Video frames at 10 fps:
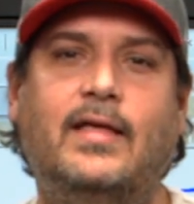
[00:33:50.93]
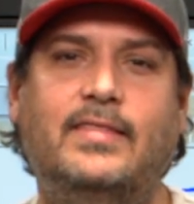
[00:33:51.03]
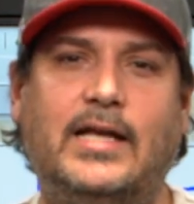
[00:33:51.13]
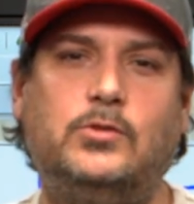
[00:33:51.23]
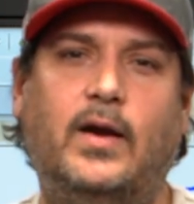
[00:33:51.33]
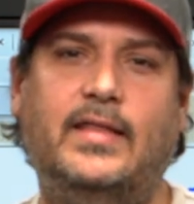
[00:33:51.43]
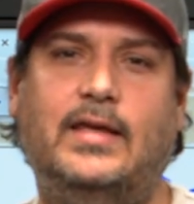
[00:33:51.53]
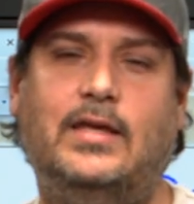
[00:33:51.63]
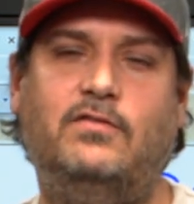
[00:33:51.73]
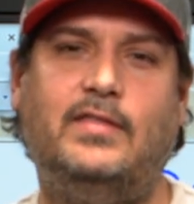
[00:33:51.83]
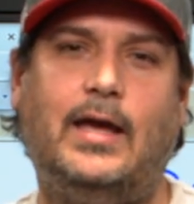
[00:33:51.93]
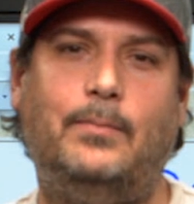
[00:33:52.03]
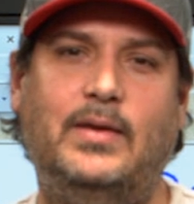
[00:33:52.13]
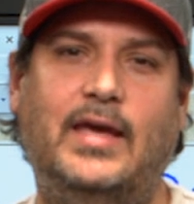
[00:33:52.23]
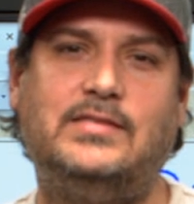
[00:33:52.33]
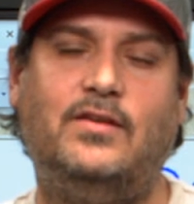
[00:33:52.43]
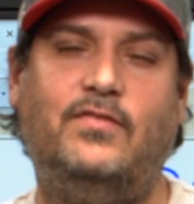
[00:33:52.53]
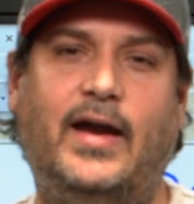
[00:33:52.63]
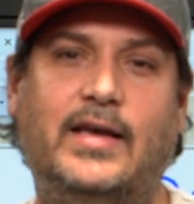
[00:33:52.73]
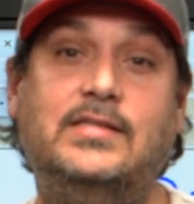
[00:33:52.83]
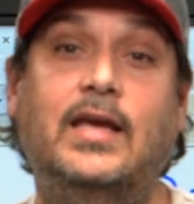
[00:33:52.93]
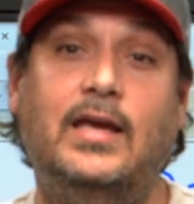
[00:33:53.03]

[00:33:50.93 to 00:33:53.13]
That's why they give you that BS advice.